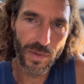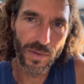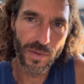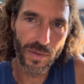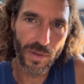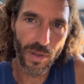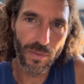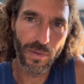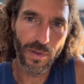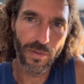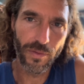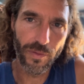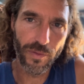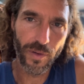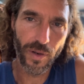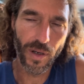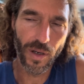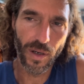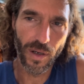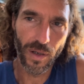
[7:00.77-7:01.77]
to
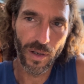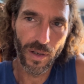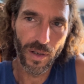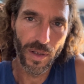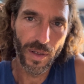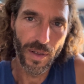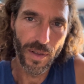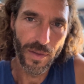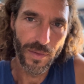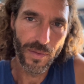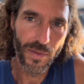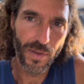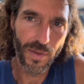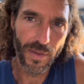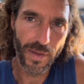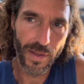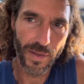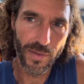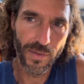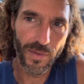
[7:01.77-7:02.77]
refer to
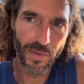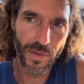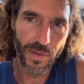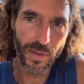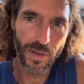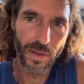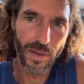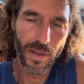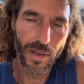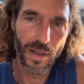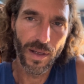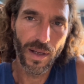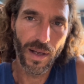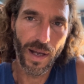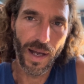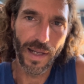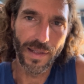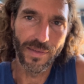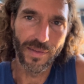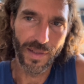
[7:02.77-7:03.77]
this
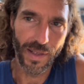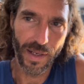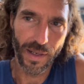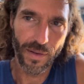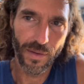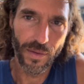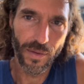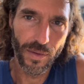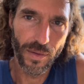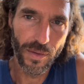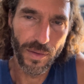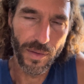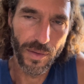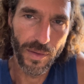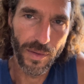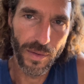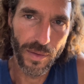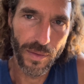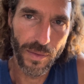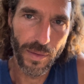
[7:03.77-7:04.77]
idea
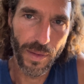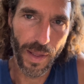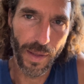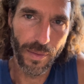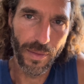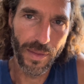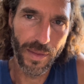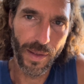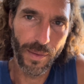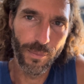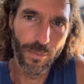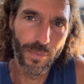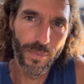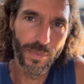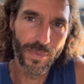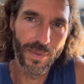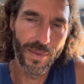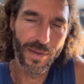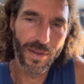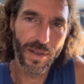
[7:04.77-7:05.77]
that
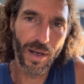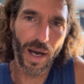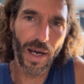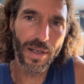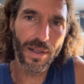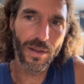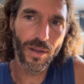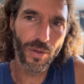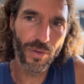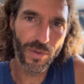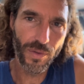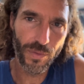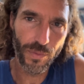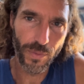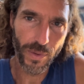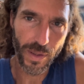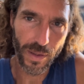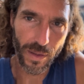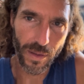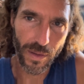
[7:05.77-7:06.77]
God alone is
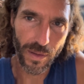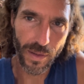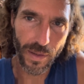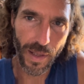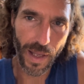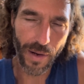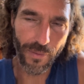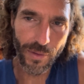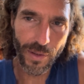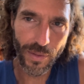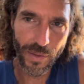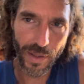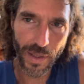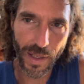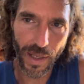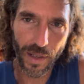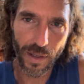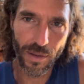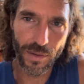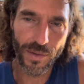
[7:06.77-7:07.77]
real, everything
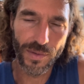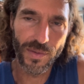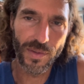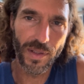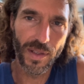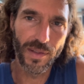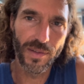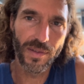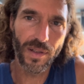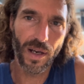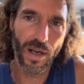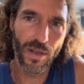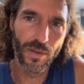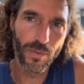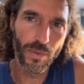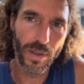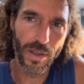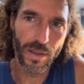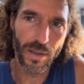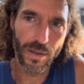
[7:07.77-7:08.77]
else is
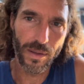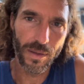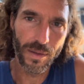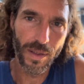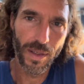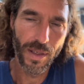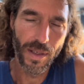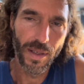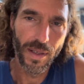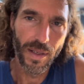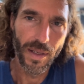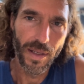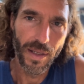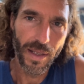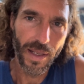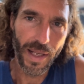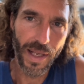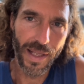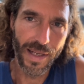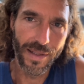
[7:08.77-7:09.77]
unreal
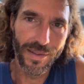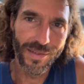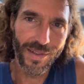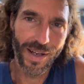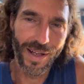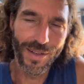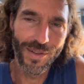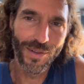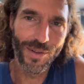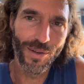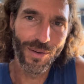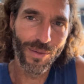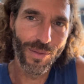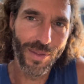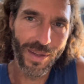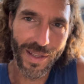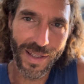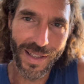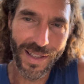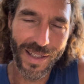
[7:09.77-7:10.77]
and is under
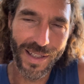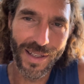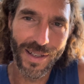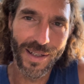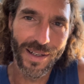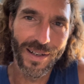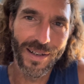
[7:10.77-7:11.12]
the